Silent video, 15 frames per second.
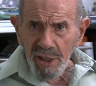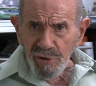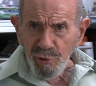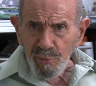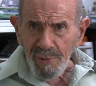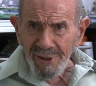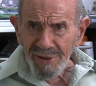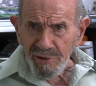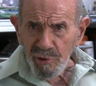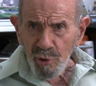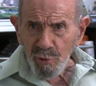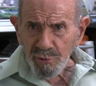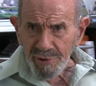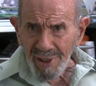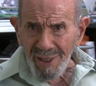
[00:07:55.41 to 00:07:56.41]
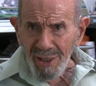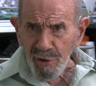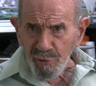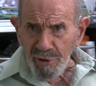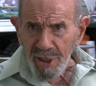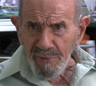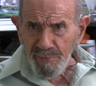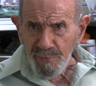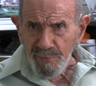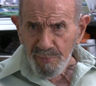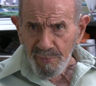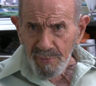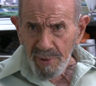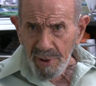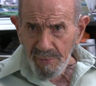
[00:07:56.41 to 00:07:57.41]
and you make notes of how they
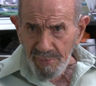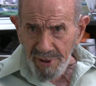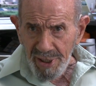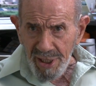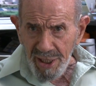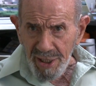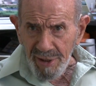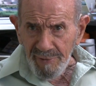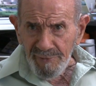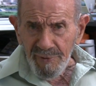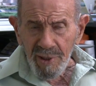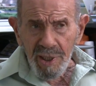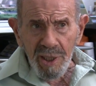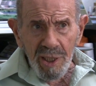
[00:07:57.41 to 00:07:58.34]
behave